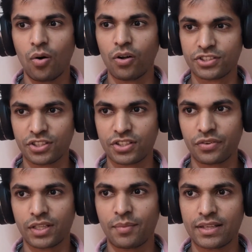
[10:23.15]
all sorts
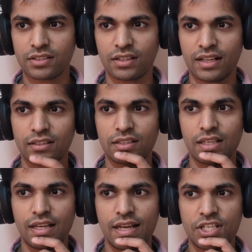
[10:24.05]
of other mental health
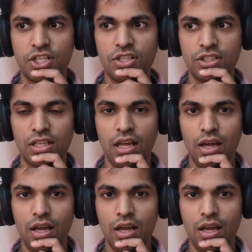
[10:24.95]
issues.